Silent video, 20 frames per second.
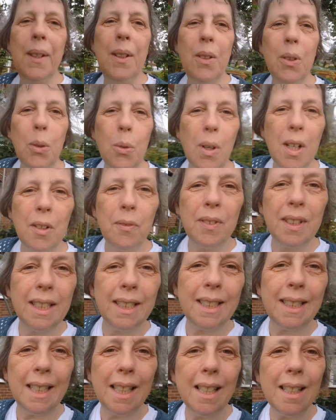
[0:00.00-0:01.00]
Not quite
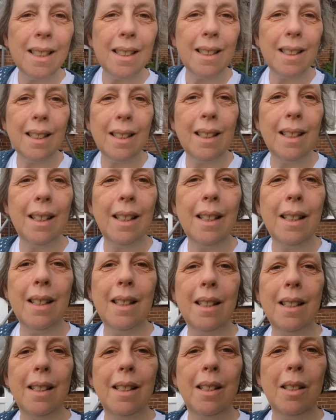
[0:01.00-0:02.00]
finished yet.
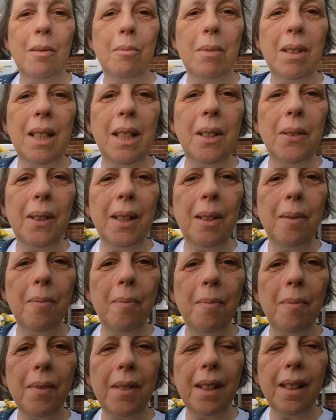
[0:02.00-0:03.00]
But anyway,
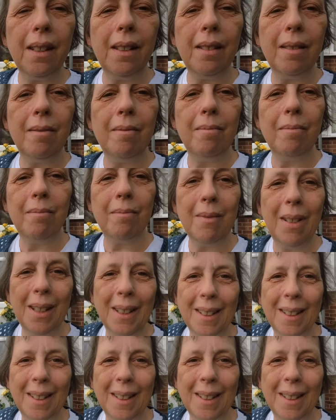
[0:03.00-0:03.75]
the